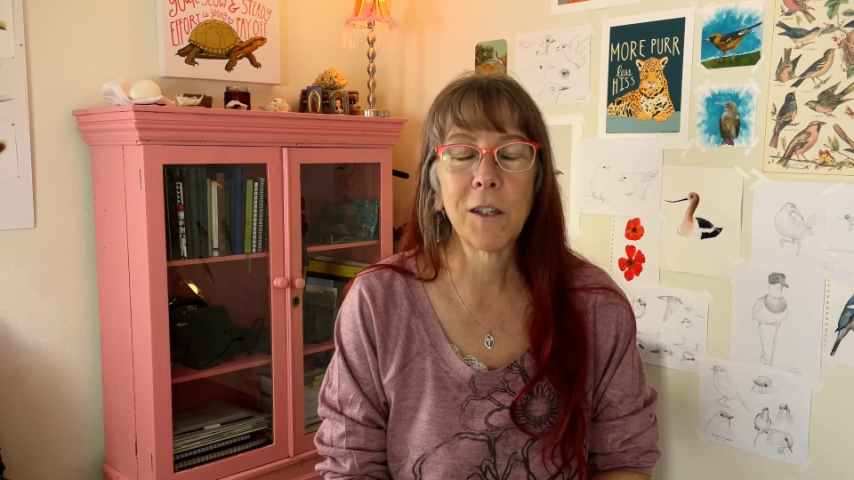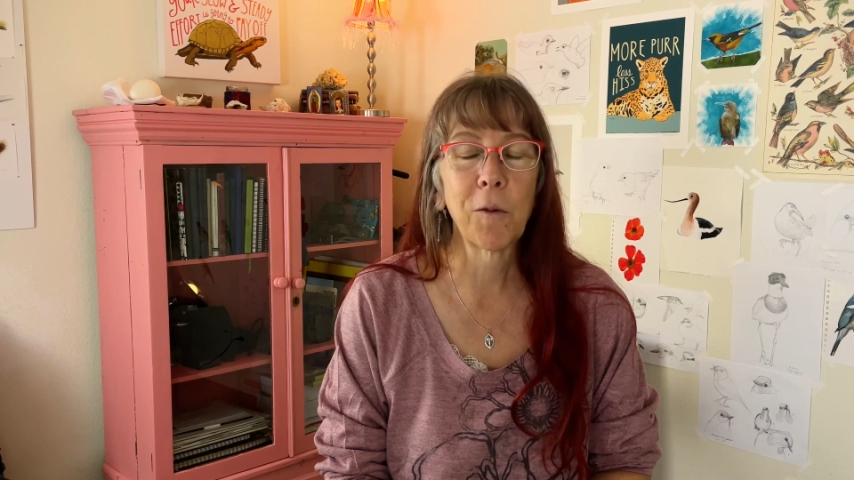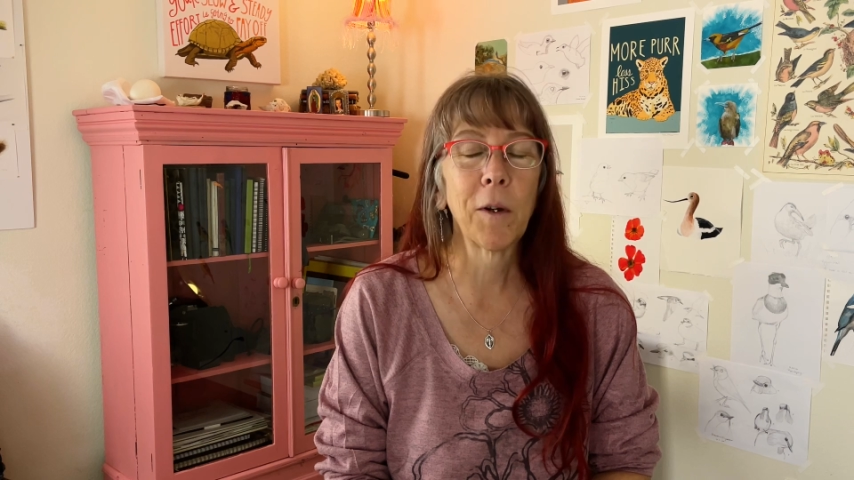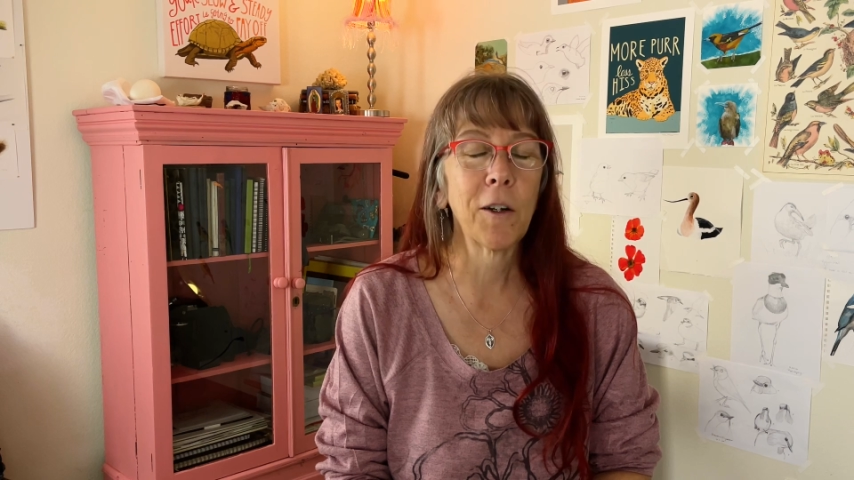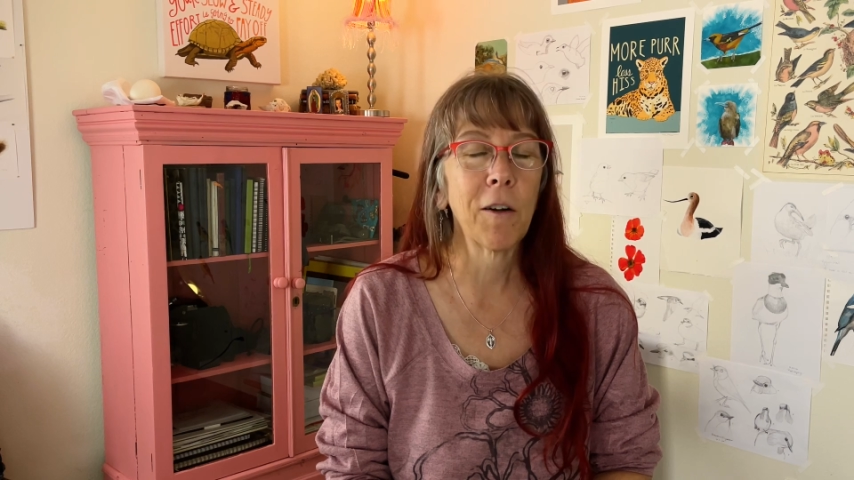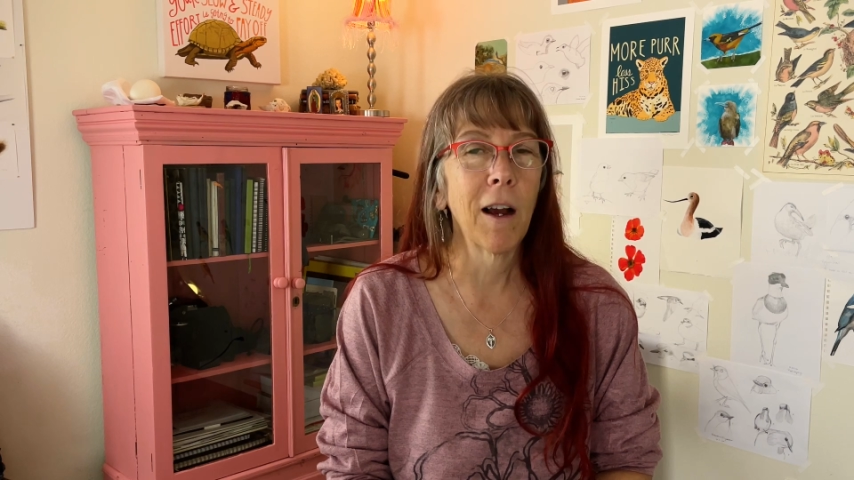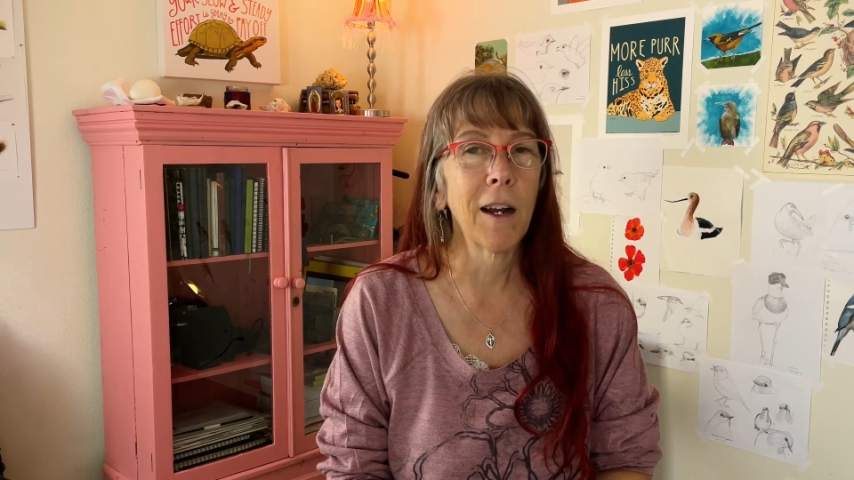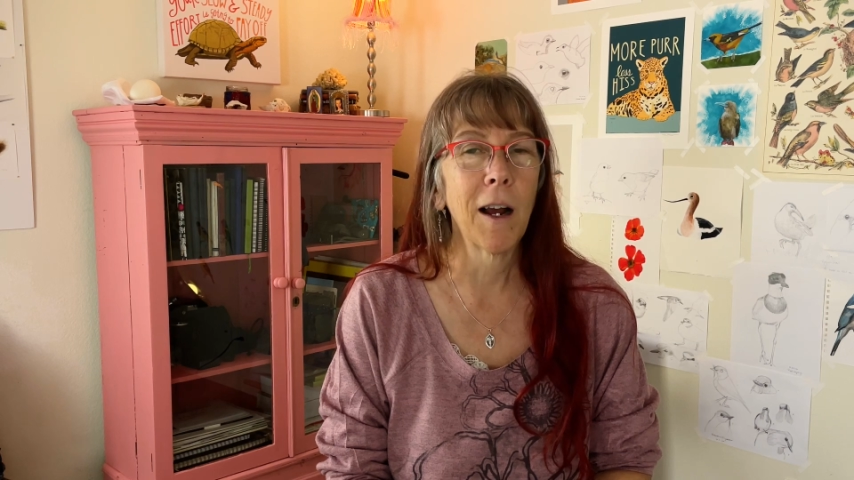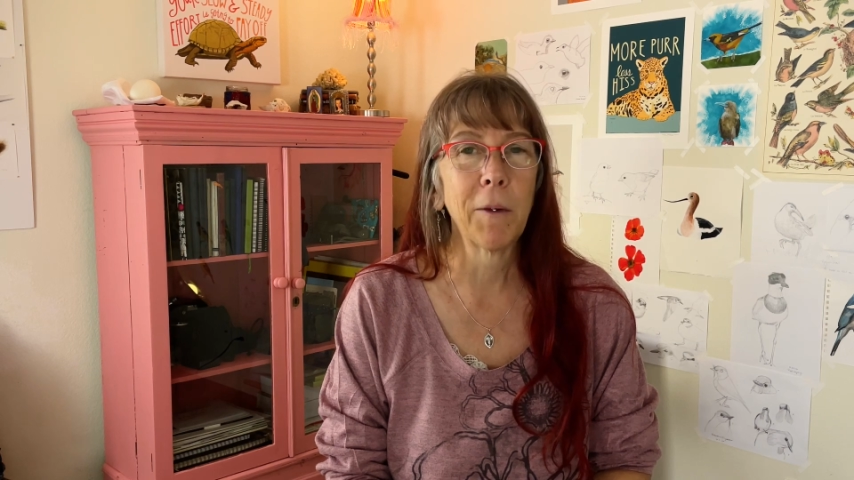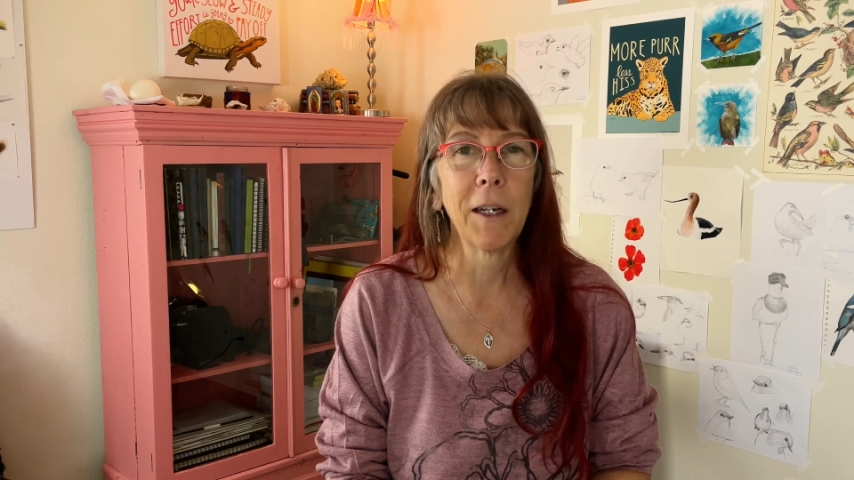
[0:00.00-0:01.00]
to whether or not
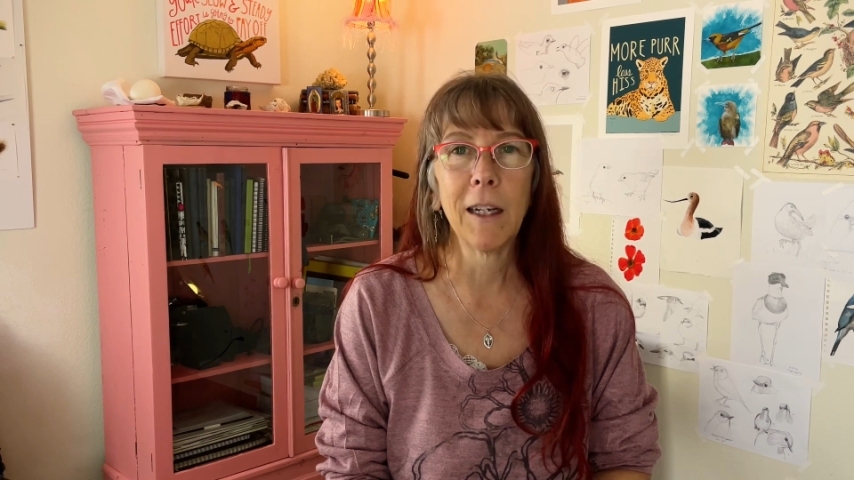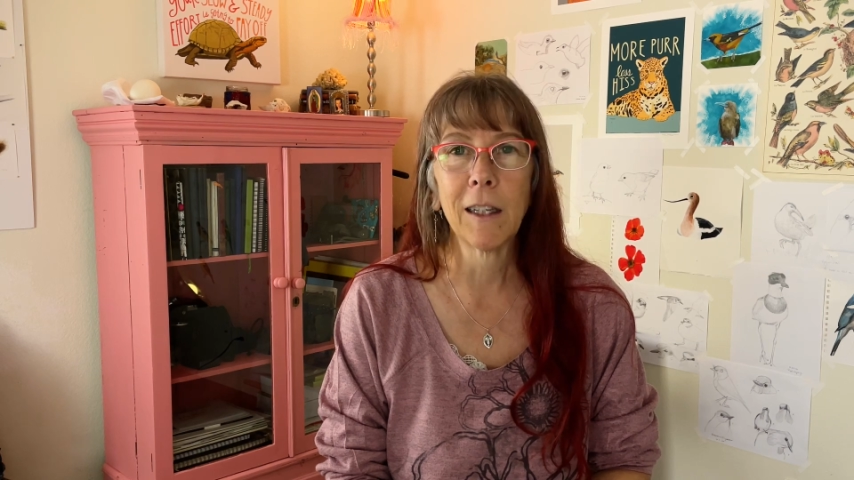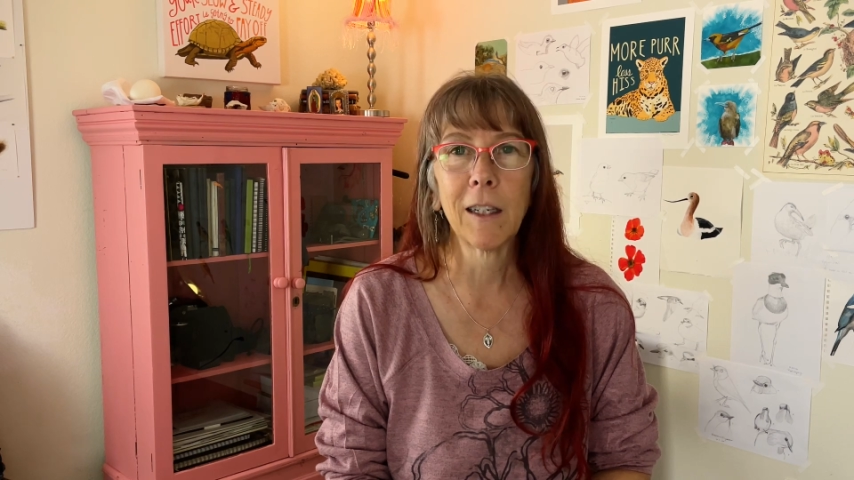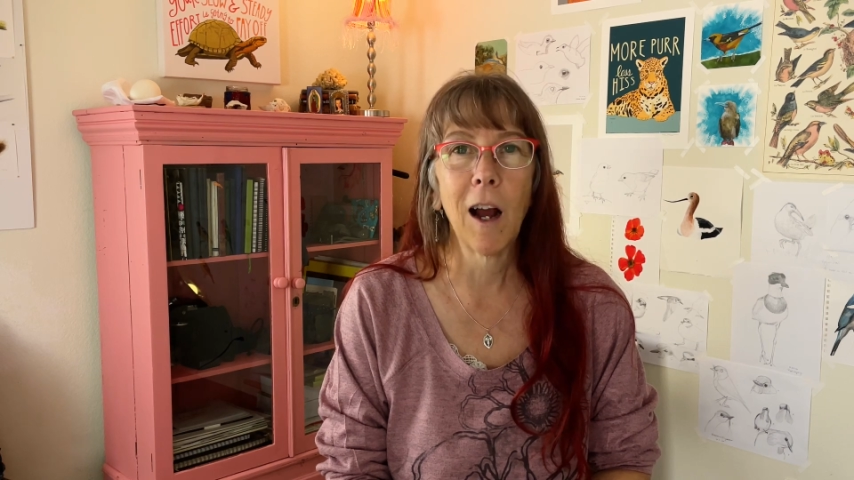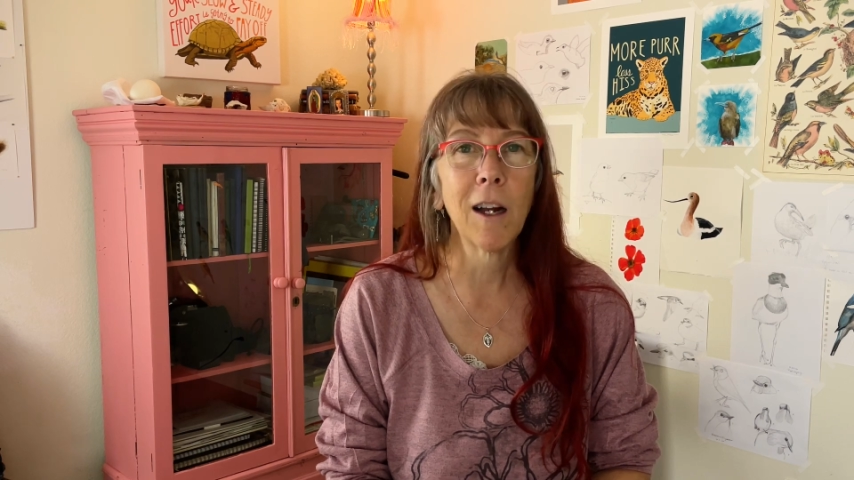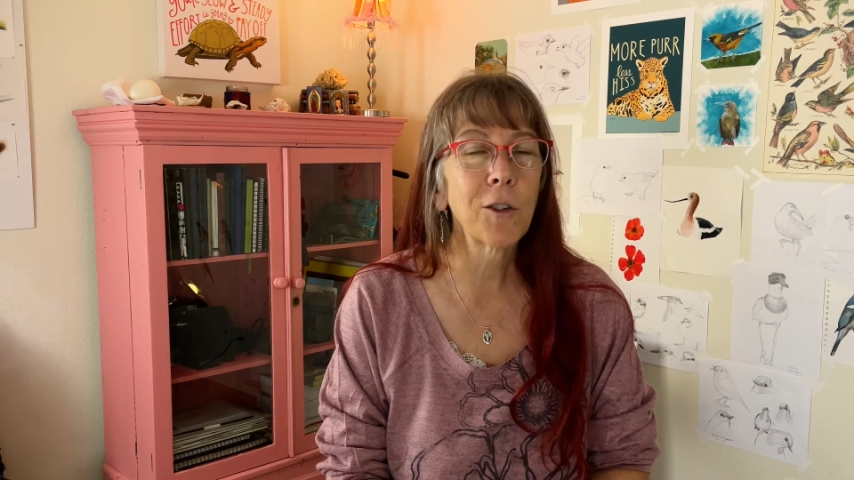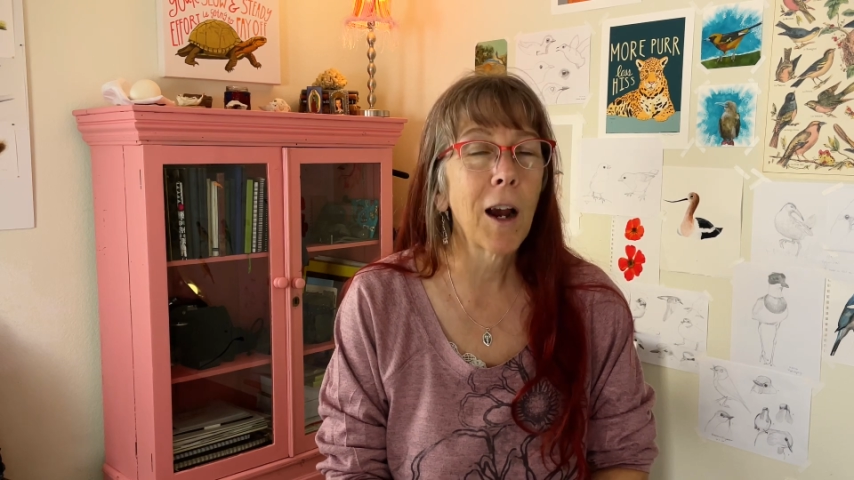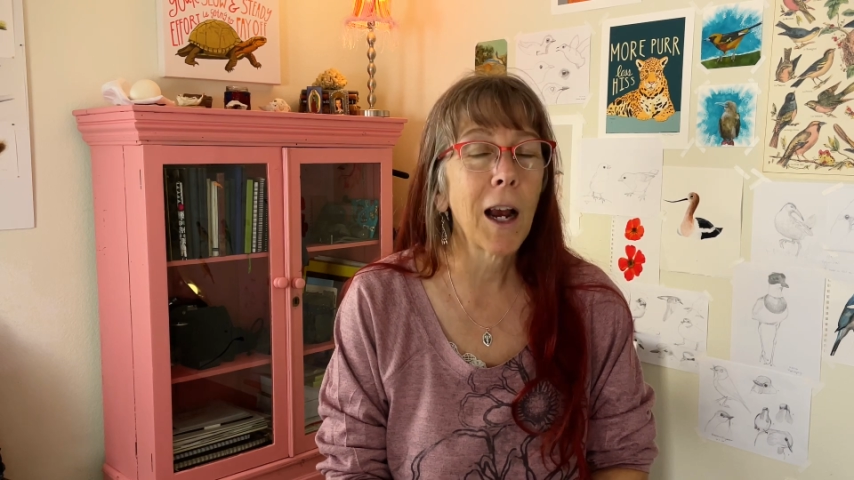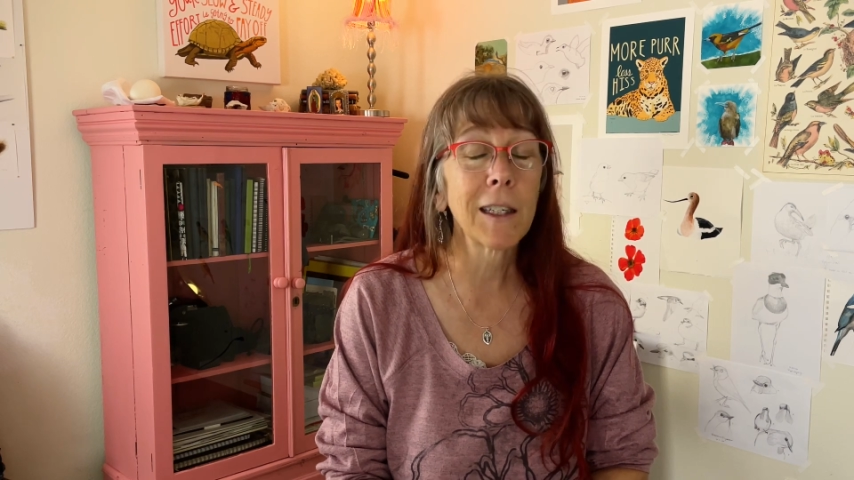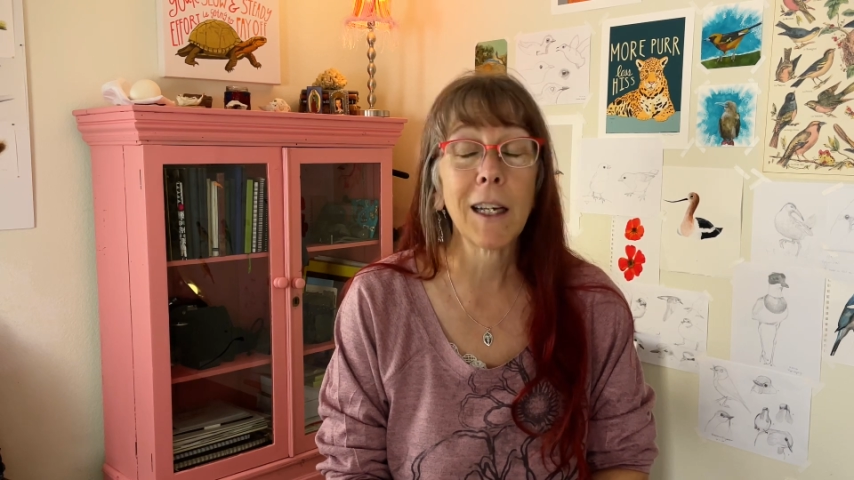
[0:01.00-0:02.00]
I'm gonna get the contract,